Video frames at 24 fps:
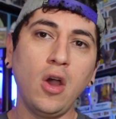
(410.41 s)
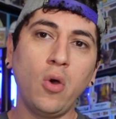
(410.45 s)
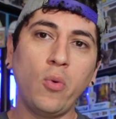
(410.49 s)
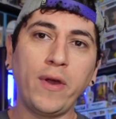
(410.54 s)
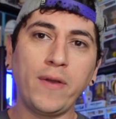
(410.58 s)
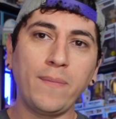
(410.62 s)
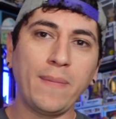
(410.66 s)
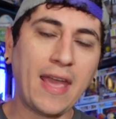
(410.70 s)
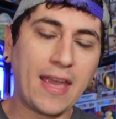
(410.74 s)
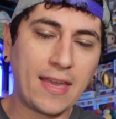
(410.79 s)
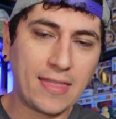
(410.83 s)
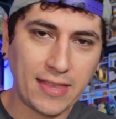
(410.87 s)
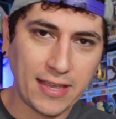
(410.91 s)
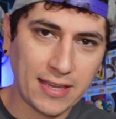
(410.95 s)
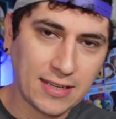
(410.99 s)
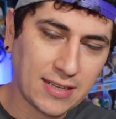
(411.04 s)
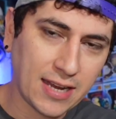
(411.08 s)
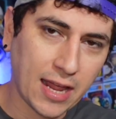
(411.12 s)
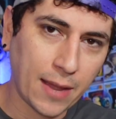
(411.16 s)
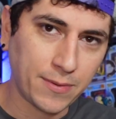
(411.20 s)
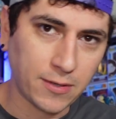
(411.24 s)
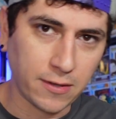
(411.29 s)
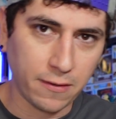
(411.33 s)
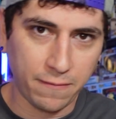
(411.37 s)
would make these
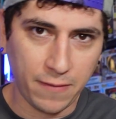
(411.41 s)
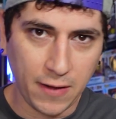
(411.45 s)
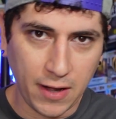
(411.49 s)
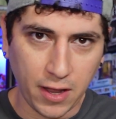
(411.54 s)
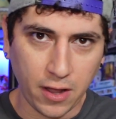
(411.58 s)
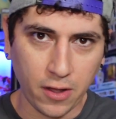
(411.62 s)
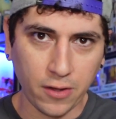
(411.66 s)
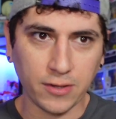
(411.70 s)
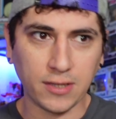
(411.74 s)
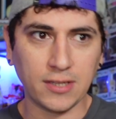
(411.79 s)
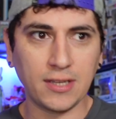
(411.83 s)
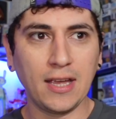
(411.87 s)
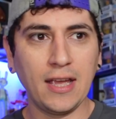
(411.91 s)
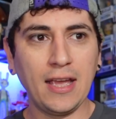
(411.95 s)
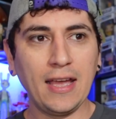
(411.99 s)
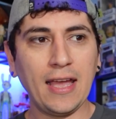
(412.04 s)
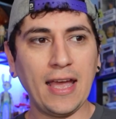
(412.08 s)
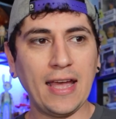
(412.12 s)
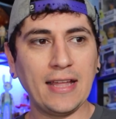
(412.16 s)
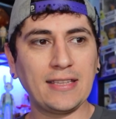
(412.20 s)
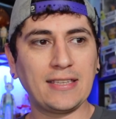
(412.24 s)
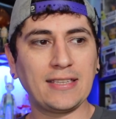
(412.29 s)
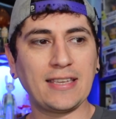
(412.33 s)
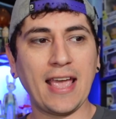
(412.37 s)
types of videos
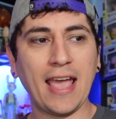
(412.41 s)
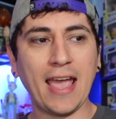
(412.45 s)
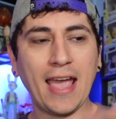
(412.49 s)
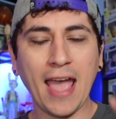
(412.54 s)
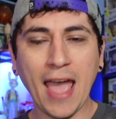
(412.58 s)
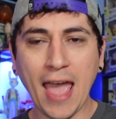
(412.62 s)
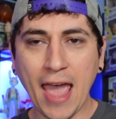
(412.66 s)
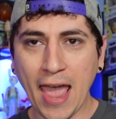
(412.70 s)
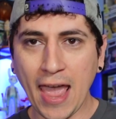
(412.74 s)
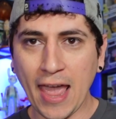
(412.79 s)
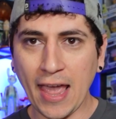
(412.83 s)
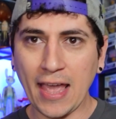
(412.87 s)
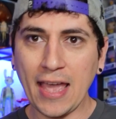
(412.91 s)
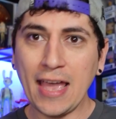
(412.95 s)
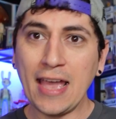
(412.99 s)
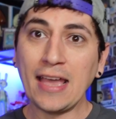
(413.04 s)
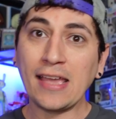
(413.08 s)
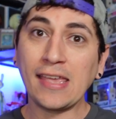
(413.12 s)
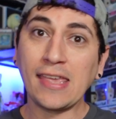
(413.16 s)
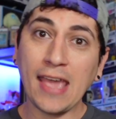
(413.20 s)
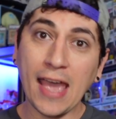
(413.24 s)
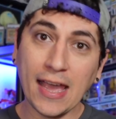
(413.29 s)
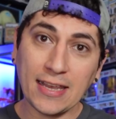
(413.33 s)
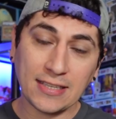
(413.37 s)
and say, hey,
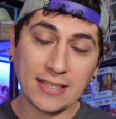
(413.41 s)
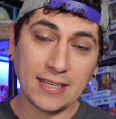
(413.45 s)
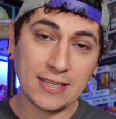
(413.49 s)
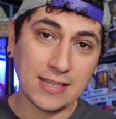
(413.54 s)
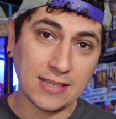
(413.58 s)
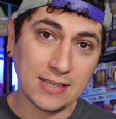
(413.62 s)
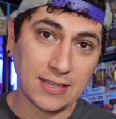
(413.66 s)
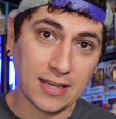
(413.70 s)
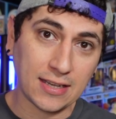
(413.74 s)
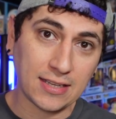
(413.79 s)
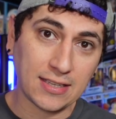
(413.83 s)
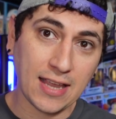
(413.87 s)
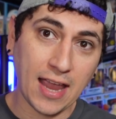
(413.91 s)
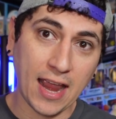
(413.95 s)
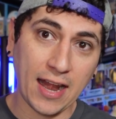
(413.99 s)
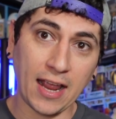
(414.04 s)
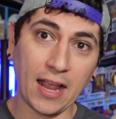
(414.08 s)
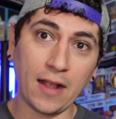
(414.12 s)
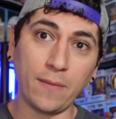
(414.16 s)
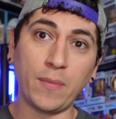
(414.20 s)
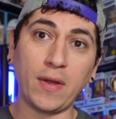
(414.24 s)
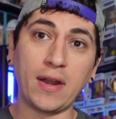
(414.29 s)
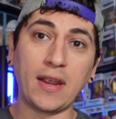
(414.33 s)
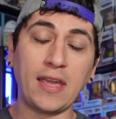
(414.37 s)
yes, this is
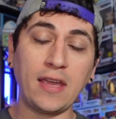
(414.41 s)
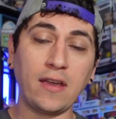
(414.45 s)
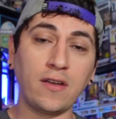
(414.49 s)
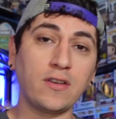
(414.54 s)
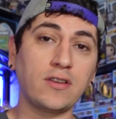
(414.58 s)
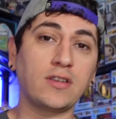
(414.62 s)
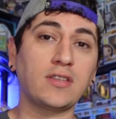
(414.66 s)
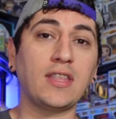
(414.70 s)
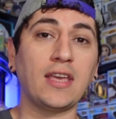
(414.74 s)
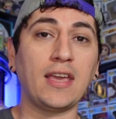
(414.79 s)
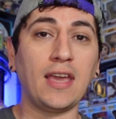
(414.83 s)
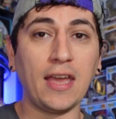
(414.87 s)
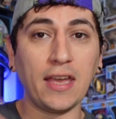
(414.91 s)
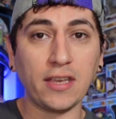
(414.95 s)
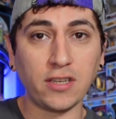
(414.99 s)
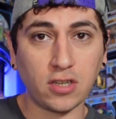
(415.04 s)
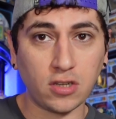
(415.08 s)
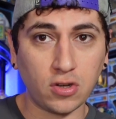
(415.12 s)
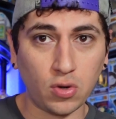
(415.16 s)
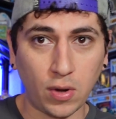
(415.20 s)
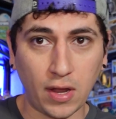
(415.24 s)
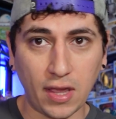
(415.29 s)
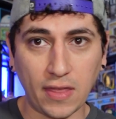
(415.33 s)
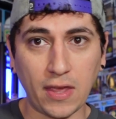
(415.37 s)
exciting, but here's the
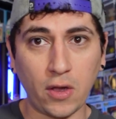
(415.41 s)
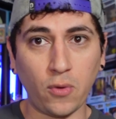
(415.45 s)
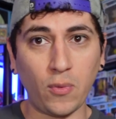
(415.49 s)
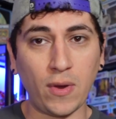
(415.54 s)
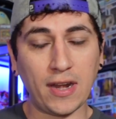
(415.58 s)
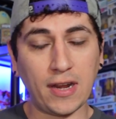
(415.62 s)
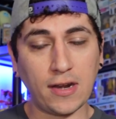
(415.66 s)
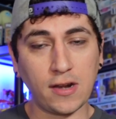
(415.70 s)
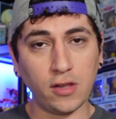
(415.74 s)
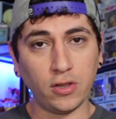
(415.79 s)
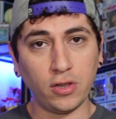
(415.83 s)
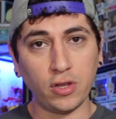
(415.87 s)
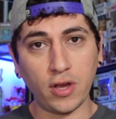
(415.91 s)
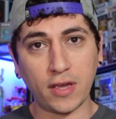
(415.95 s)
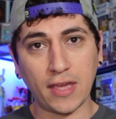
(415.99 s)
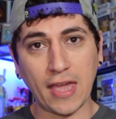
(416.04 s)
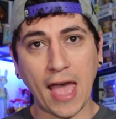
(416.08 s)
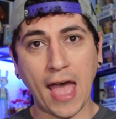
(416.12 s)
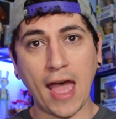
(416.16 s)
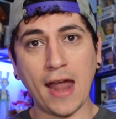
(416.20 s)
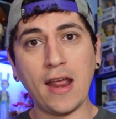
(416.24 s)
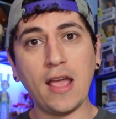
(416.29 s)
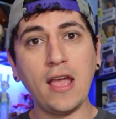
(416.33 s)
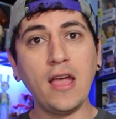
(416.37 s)
history that we need to look
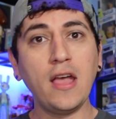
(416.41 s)
at,